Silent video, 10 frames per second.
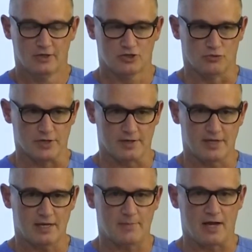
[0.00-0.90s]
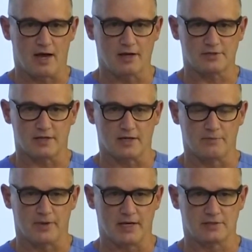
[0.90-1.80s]
So when you think about oxygenating
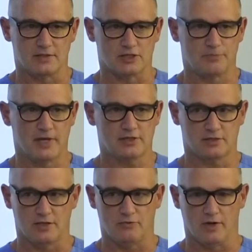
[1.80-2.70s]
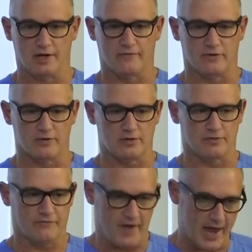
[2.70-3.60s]
a patient, especially whenever
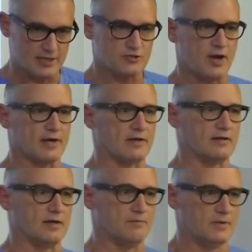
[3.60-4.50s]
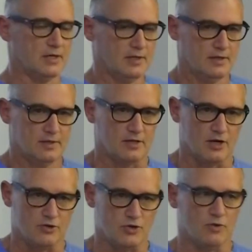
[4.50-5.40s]
you're fast tracking them, you
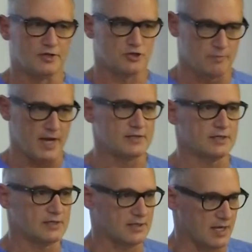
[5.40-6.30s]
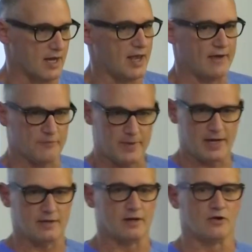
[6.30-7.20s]
know, you want your basics. You got to have a
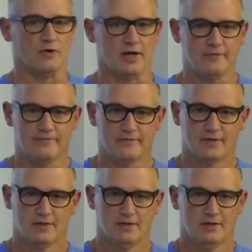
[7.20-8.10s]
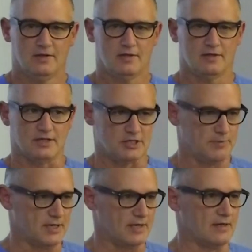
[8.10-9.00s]
patent airway. It needs to
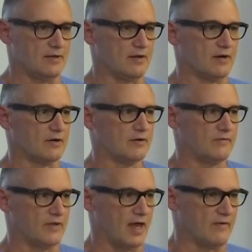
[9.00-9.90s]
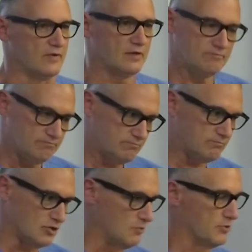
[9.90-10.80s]
be getting in there. If they have a
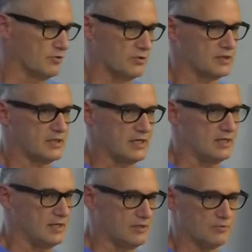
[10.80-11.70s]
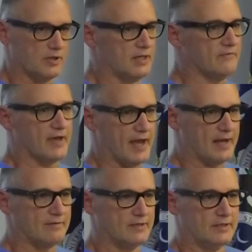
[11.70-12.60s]
pneumothorax, you need to relieve
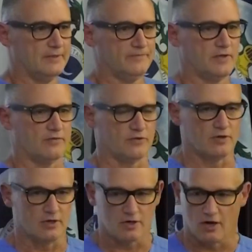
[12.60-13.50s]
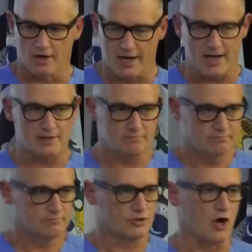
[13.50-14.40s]
that. If they're in a
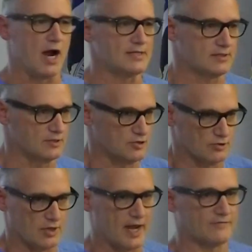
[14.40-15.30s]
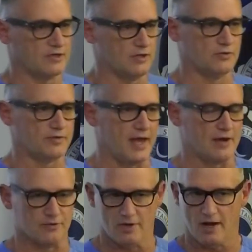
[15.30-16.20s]
cardiac crisis, you're going to have to deal with
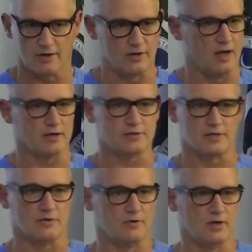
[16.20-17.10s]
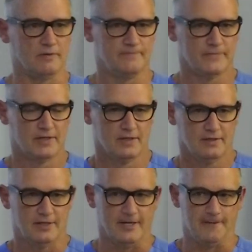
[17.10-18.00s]
that or they're not going to oxygenate well.
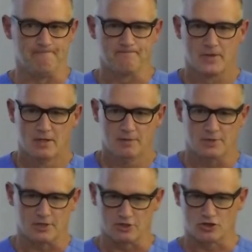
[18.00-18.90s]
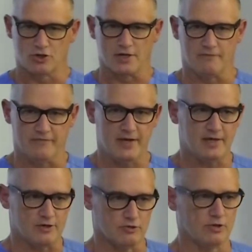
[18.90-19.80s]
But concerning the
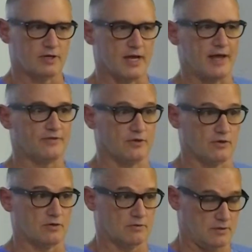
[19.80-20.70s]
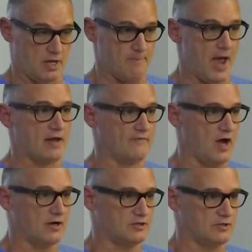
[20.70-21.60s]
vent, you're looking at their amount of
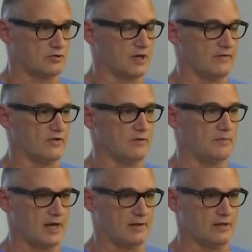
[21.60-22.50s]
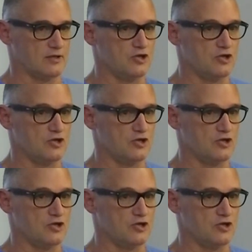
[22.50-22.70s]
oxygen you're giving them and then